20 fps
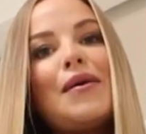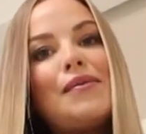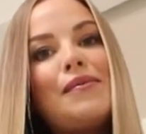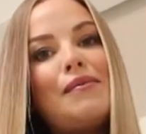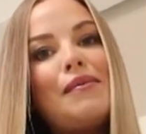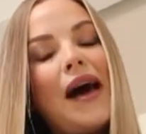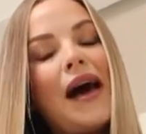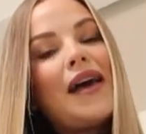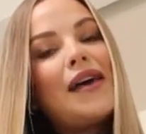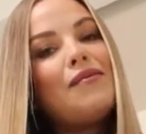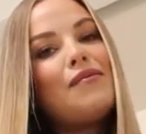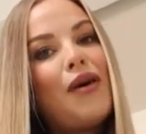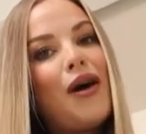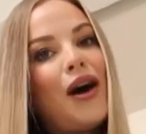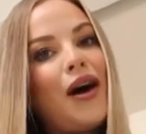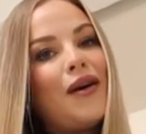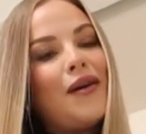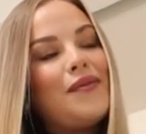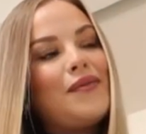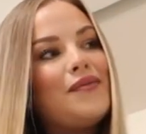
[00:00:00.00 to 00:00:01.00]
My
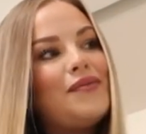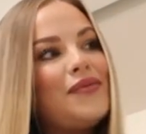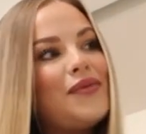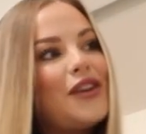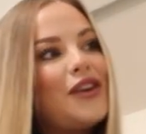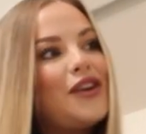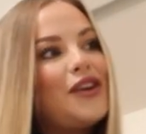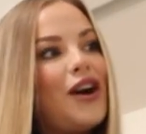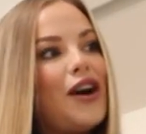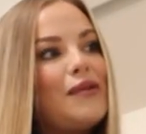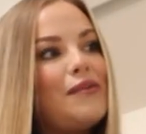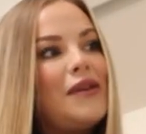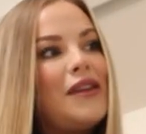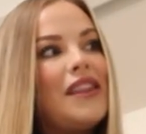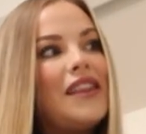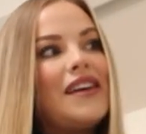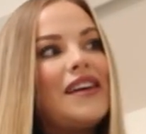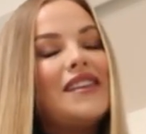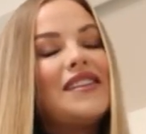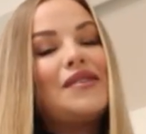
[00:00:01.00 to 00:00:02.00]
mom got me
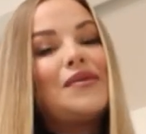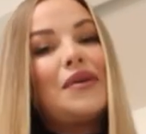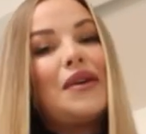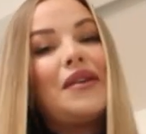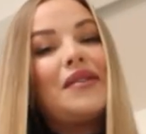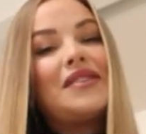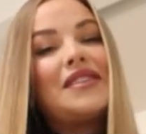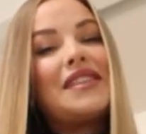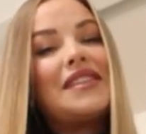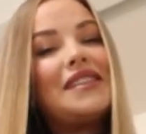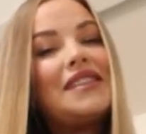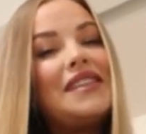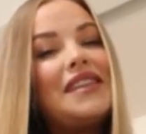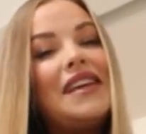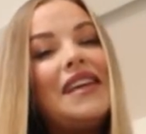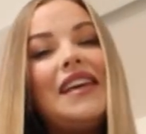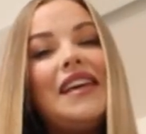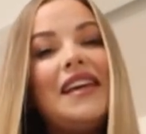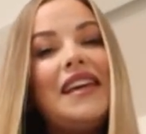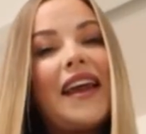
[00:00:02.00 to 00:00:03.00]
this when I was a
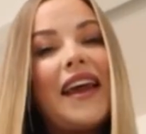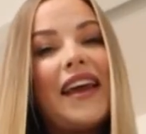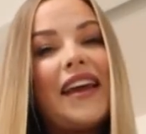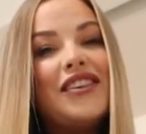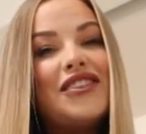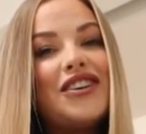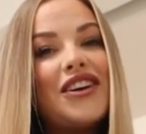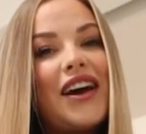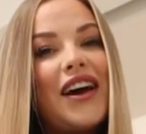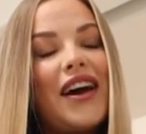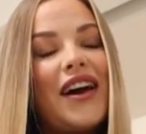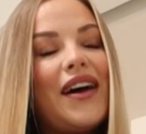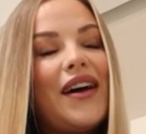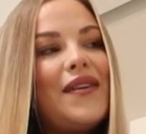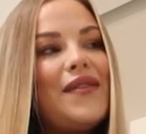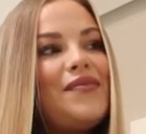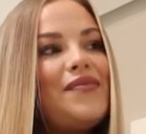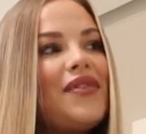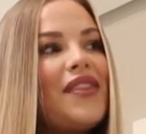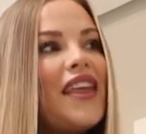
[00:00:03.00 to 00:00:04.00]

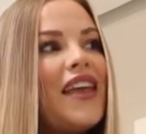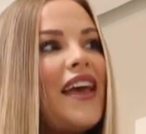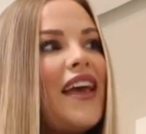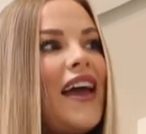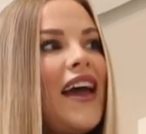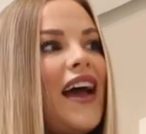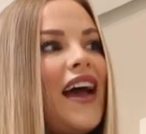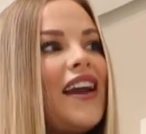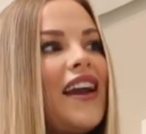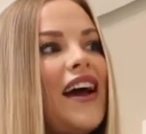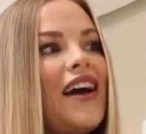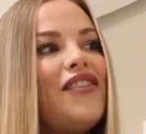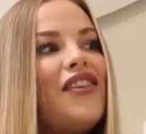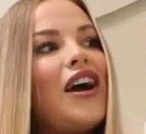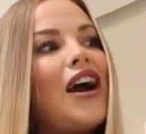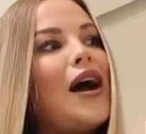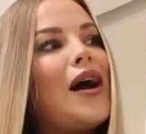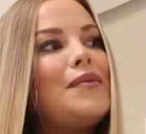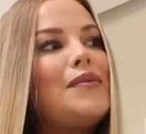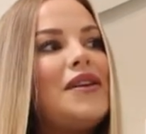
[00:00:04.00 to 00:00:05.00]
teenager. And I have a
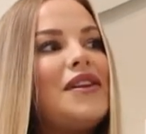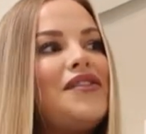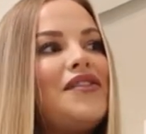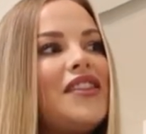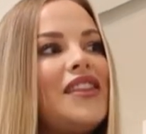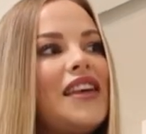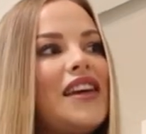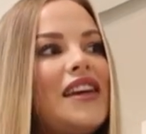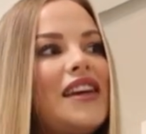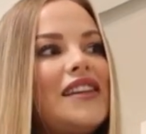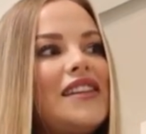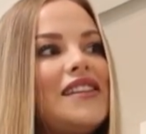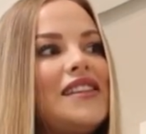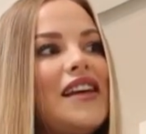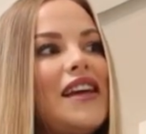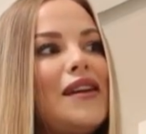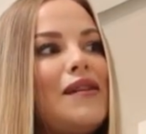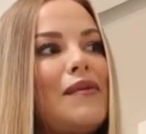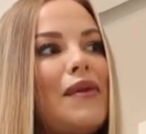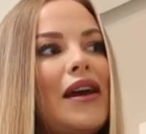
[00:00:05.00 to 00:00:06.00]
couple of
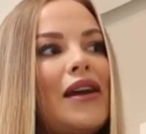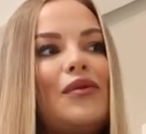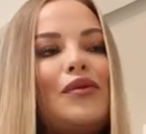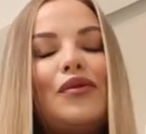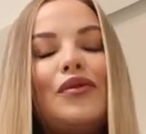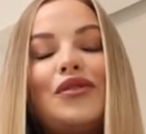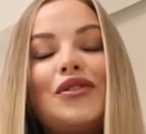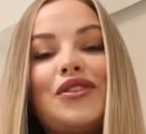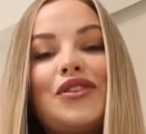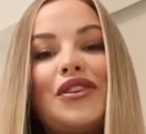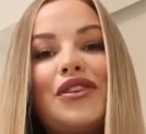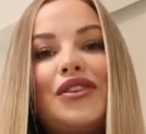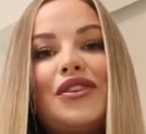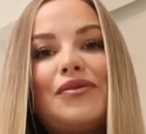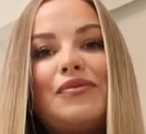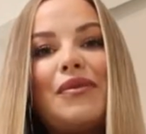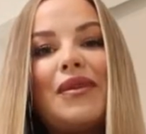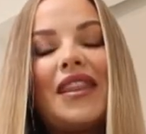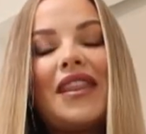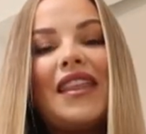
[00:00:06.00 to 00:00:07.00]
things in my
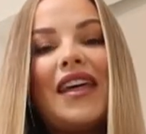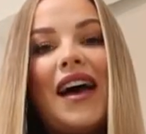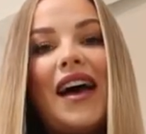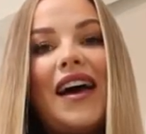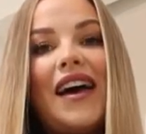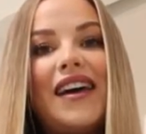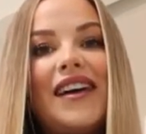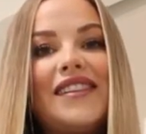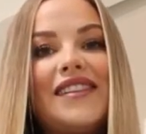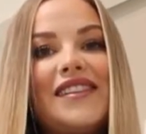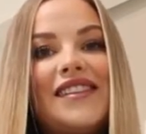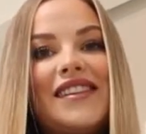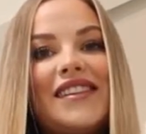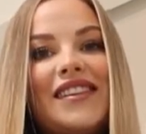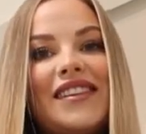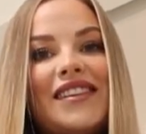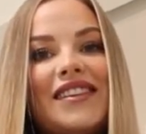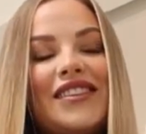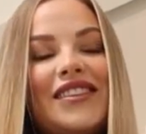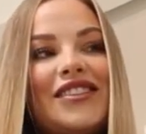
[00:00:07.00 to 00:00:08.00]
wardrobe
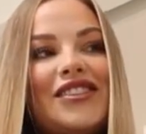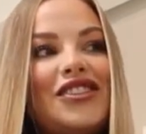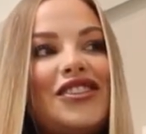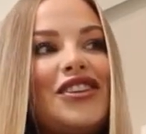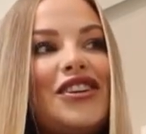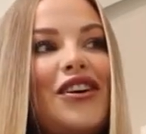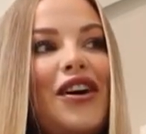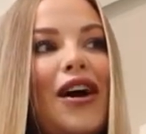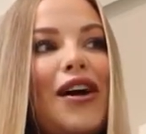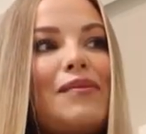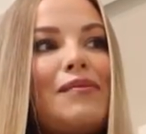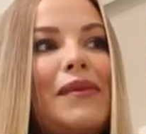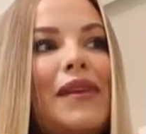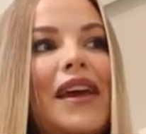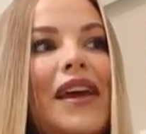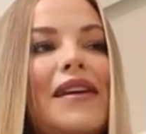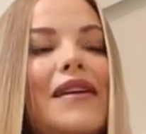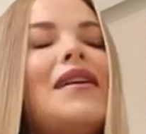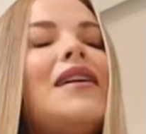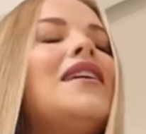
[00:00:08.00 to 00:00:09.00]
that she got
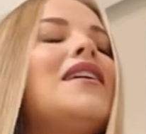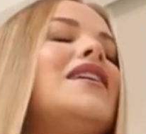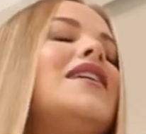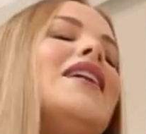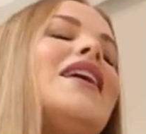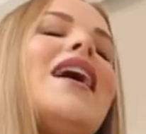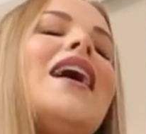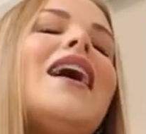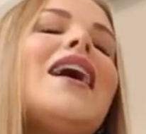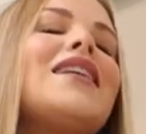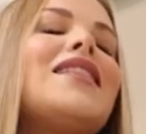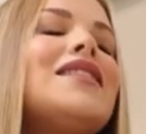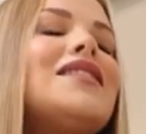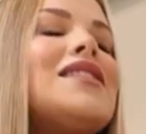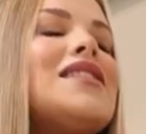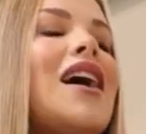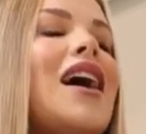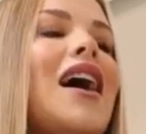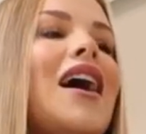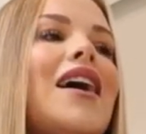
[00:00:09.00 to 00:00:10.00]
me. And at
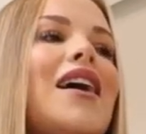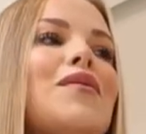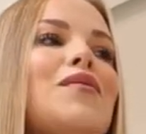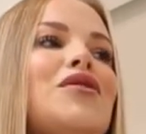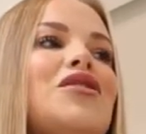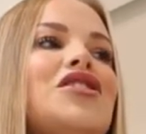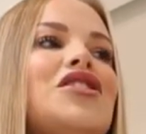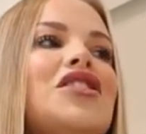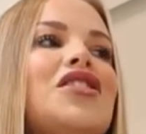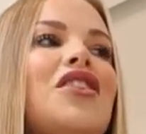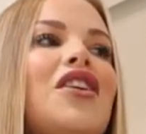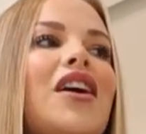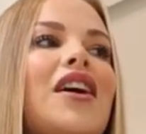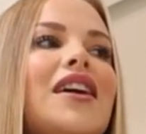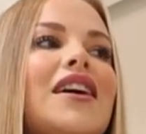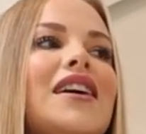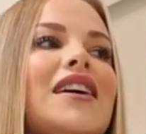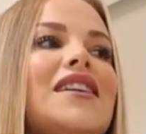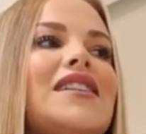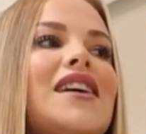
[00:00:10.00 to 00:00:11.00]
the time when she got
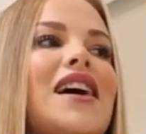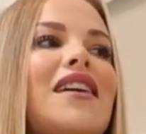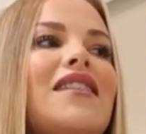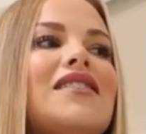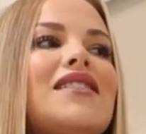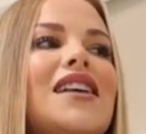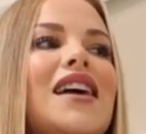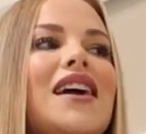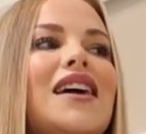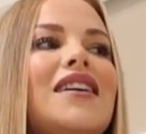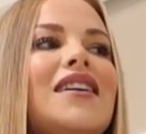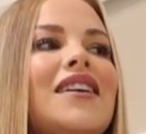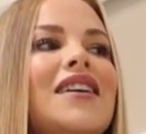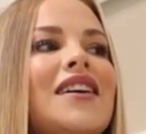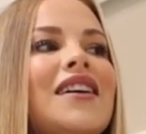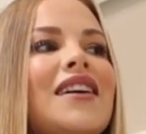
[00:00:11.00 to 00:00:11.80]
it, I was like,